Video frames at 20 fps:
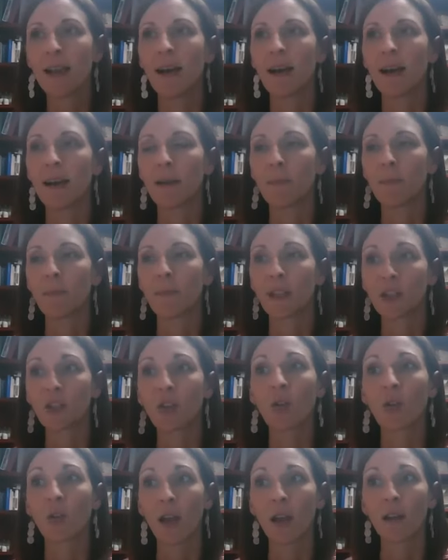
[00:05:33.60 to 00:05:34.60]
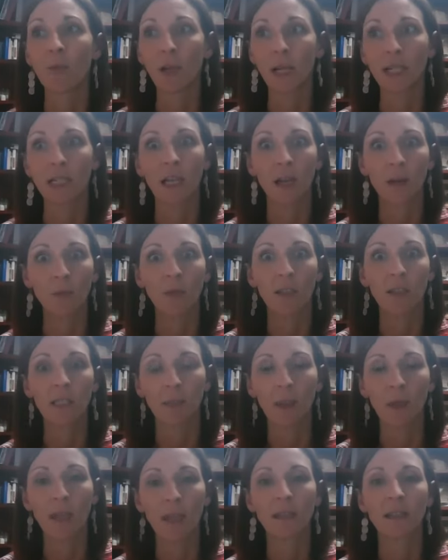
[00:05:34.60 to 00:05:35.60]
And so a lot of my time was
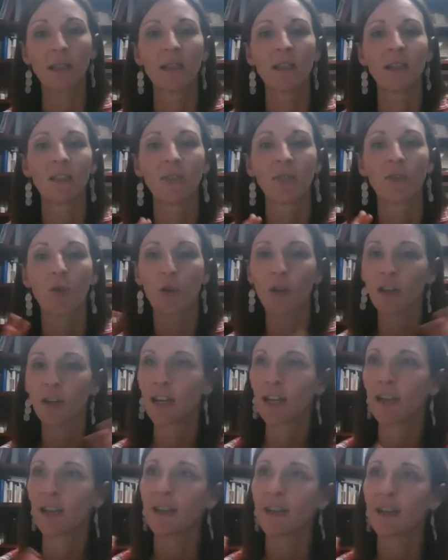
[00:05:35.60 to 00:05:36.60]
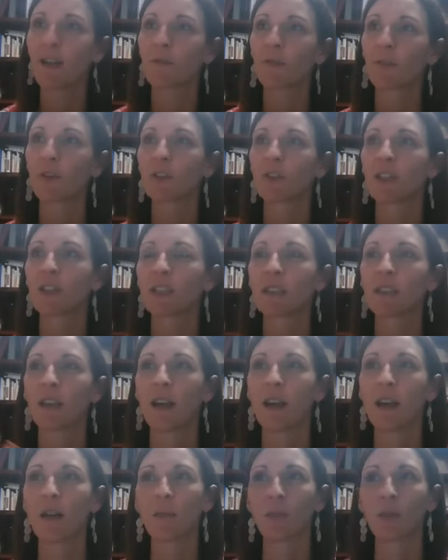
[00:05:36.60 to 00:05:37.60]
spent coordinating efforts
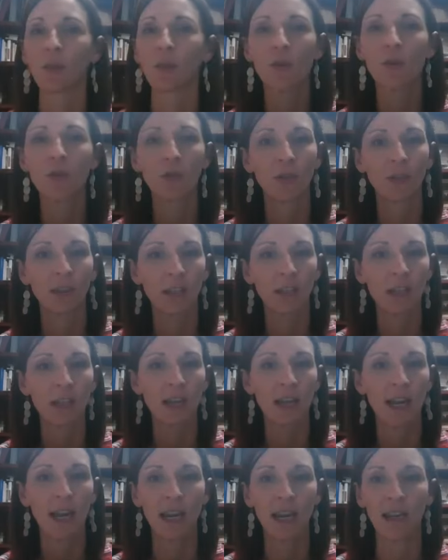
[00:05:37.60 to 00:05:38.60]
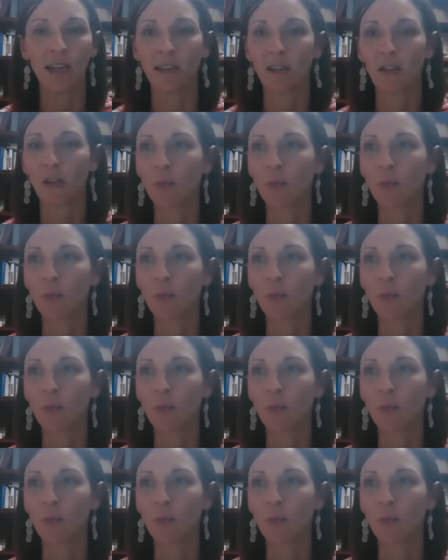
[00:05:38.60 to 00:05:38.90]
locally and